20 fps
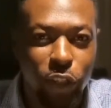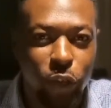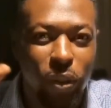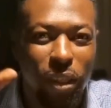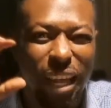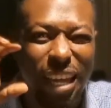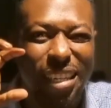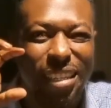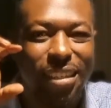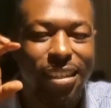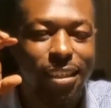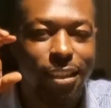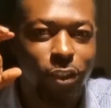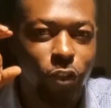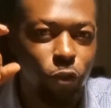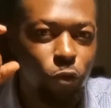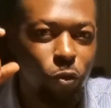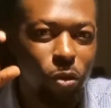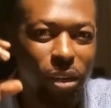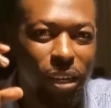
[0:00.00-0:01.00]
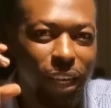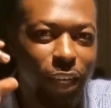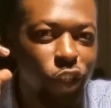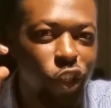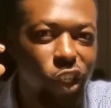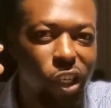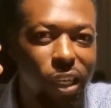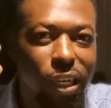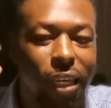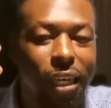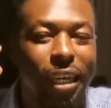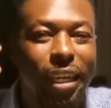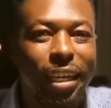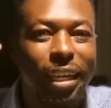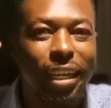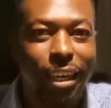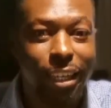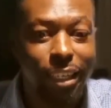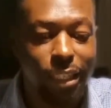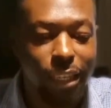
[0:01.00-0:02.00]
So that's strategic
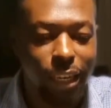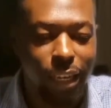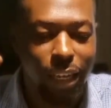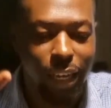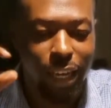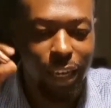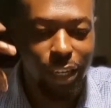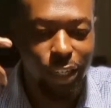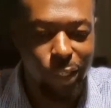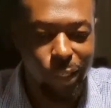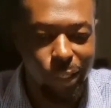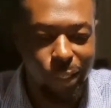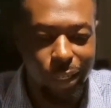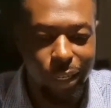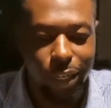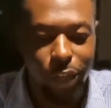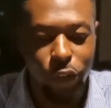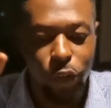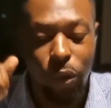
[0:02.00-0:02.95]
listening as a leader.